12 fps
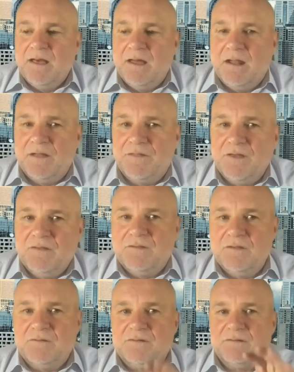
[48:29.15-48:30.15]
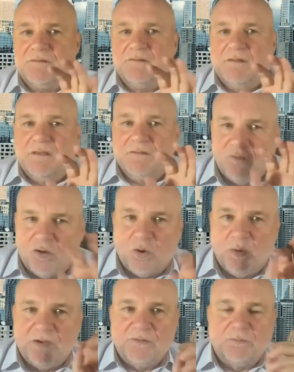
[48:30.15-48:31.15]
And I think this is not
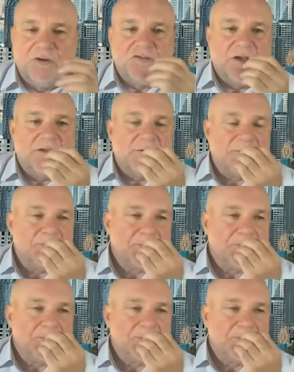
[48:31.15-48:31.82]
always appreciated.